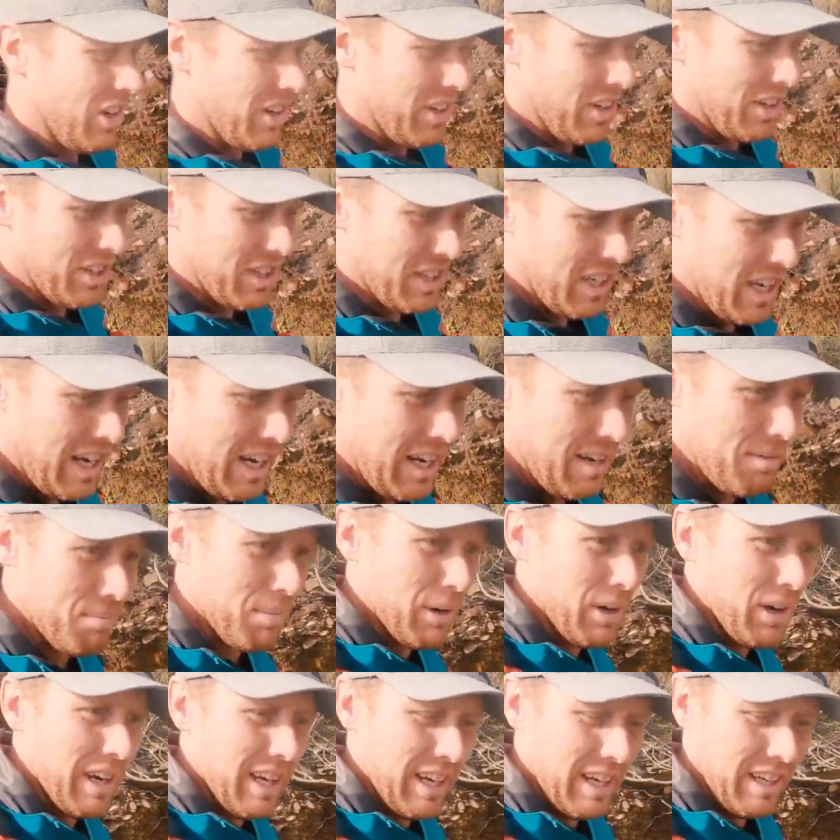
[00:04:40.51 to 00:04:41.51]
try not to get
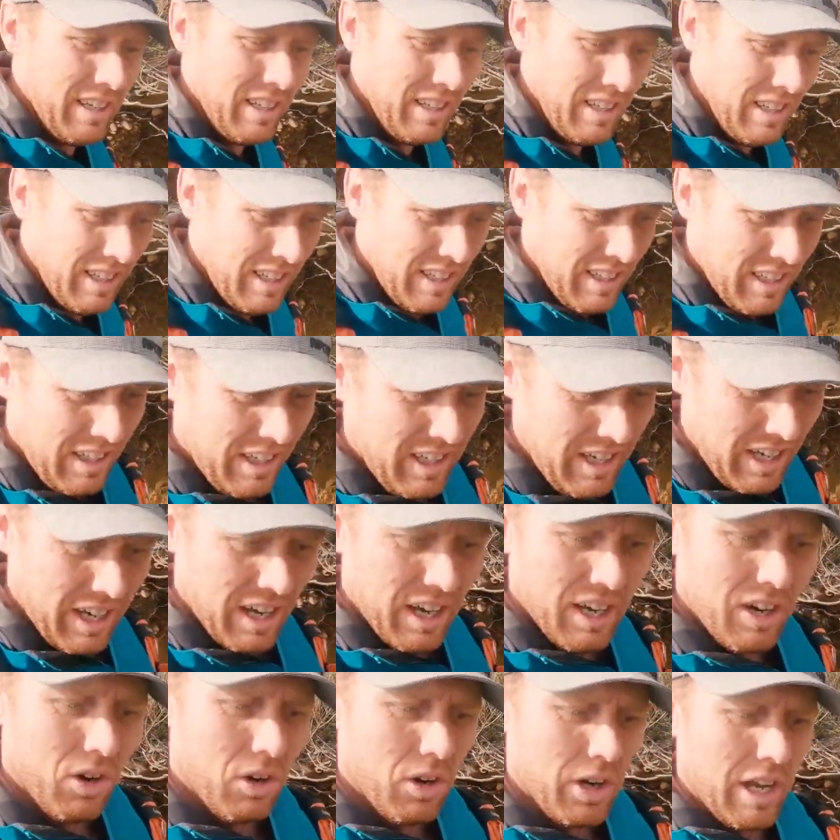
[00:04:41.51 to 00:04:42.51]
hit by
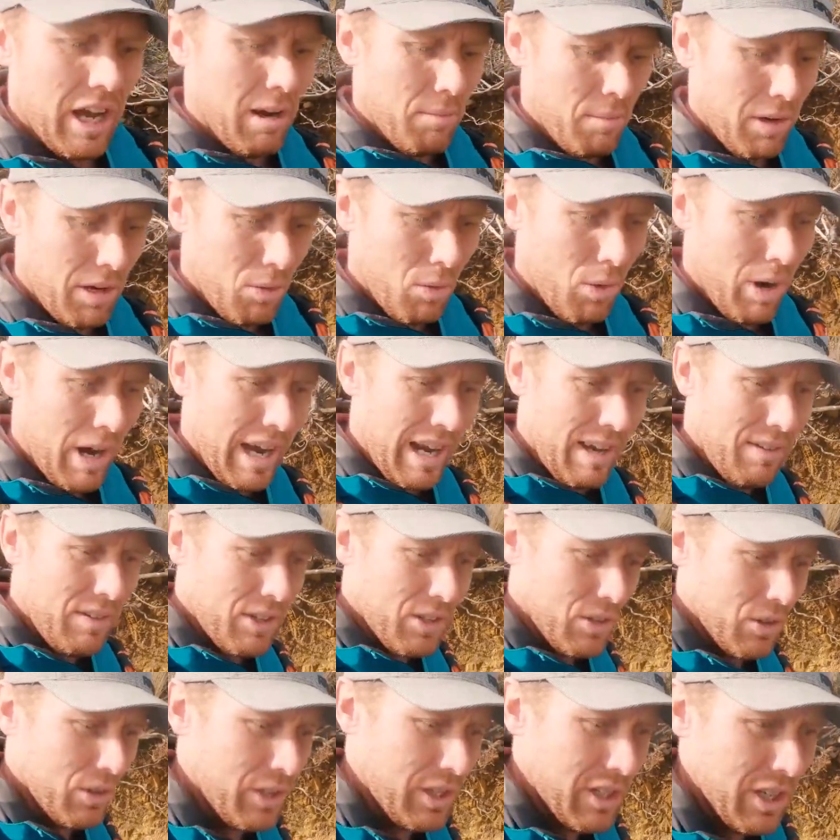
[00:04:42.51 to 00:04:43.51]
an oncoming wave
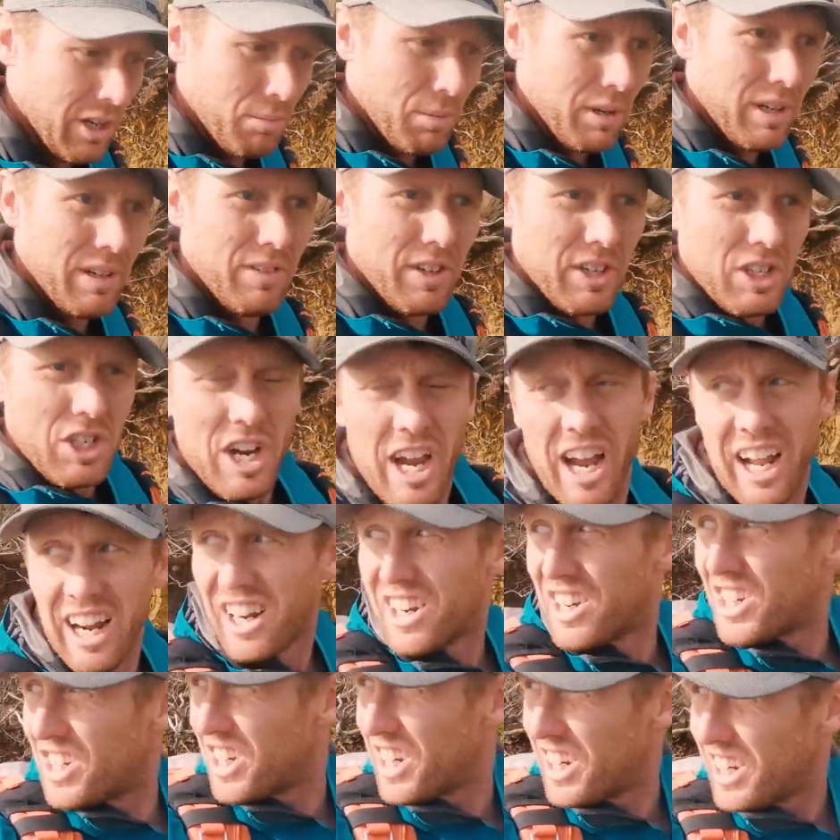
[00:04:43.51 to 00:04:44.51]
is also a bit of a
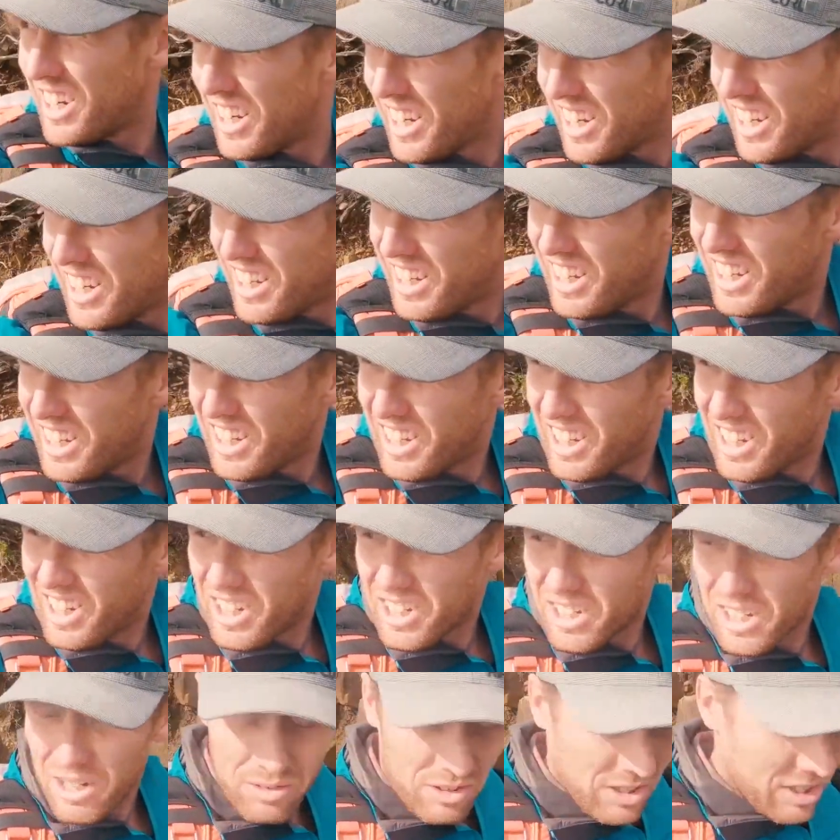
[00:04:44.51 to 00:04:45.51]
challenge.
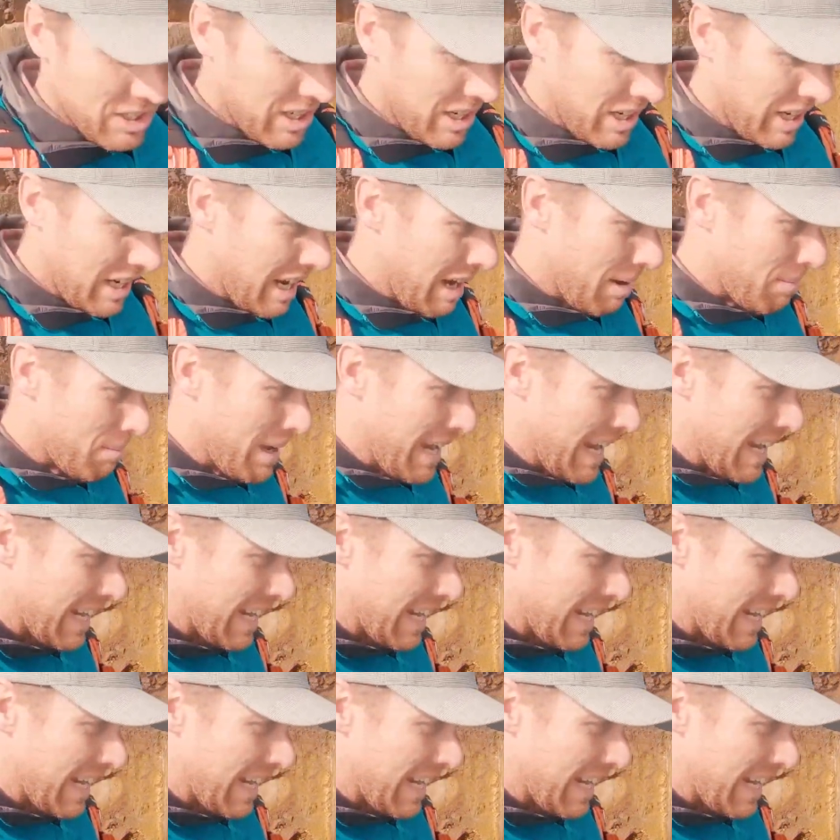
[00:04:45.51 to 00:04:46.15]
I'm just going to come